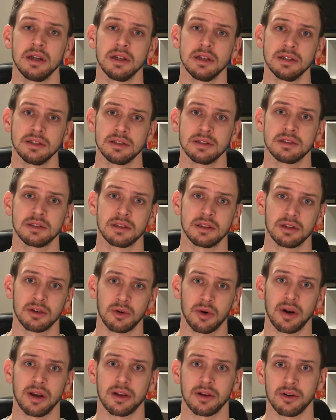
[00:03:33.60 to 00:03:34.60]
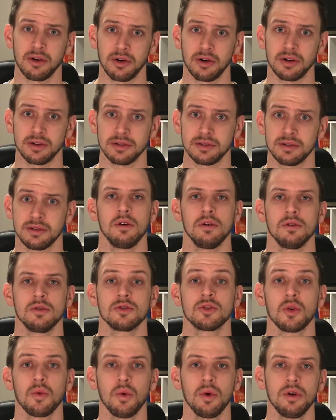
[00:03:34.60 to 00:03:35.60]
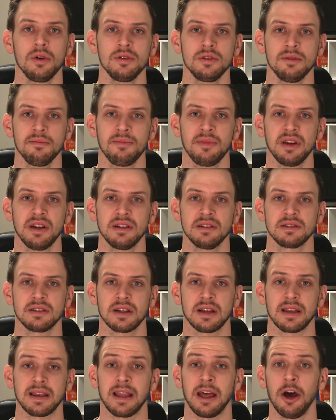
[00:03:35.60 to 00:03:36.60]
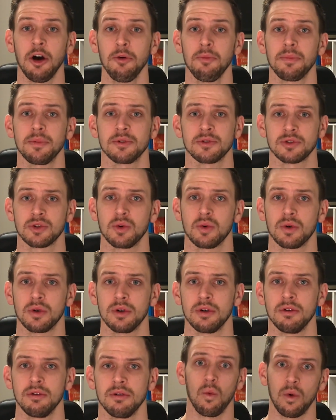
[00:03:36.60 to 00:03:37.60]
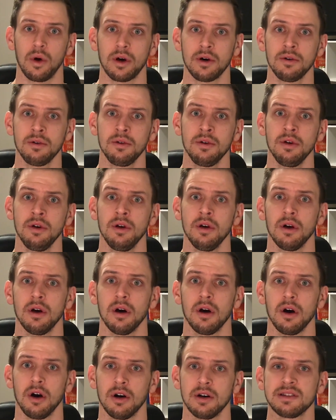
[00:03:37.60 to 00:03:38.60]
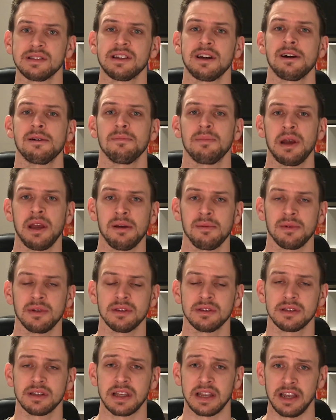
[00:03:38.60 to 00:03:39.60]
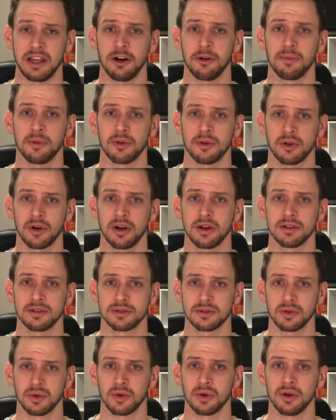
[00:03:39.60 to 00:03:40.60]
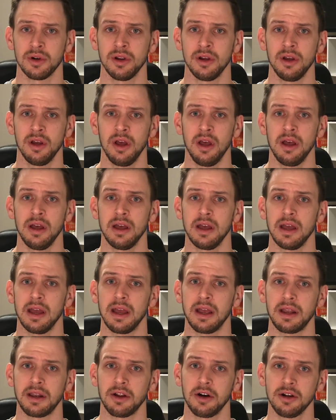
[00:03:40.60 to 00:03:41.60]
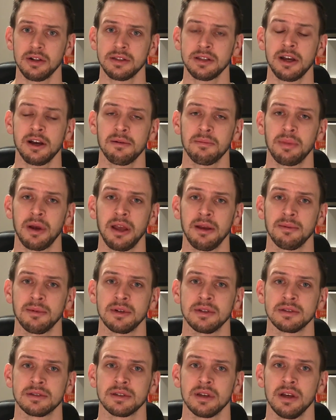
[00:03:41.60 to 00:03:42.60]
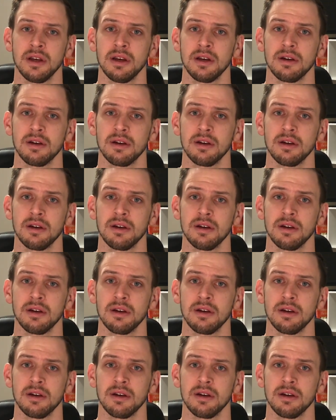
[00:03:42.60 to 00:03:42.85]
is the credit cards. So what are some things that can help your score? Well, on-time payments can help your credit score, and on-time payments